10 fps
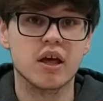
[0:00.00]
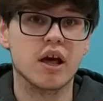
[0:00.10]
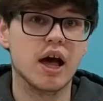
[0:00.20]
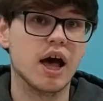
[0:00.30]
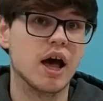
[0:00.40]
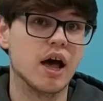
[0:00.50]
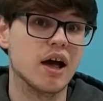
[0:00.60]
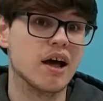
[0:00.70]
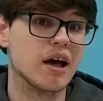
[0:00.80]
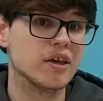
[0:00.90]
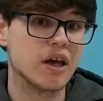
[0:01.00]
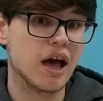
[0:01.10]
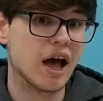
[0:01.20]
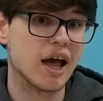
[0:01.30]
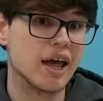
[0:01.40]

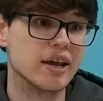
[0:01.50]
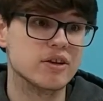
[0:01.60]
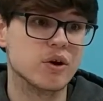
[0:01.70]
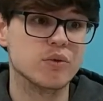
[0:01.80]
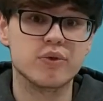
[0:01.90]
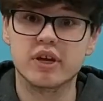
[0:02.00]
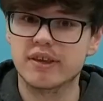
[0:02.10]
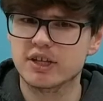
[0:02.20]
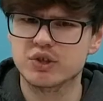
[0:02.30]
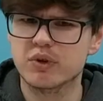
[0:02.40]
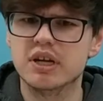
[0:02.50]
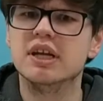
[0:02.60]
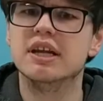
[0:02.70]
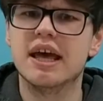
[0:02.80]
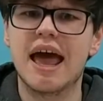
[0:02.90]
I don't think that you would
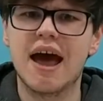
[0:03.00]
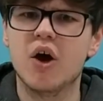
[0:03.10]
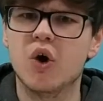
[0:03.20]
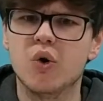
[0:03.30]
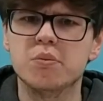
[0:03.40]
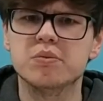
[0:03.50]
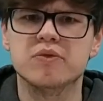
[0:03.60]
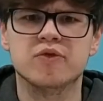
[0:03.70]
need it at home